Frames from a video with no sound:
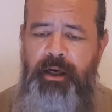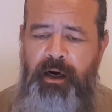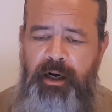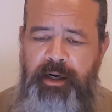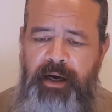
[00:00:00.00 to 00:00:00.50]

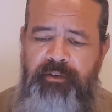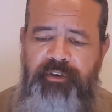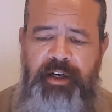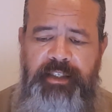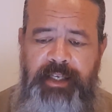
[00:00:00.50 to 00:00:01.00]
are not
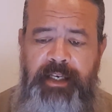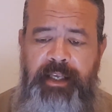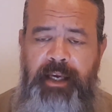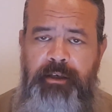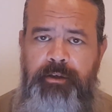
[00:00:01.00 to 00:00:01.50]
very
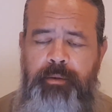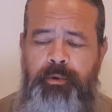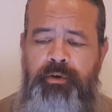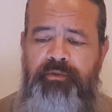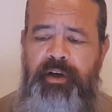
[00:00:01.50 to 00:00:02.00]
dedicated or
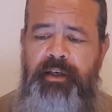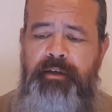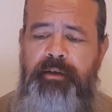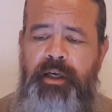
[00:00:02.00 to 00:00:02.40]
motivated.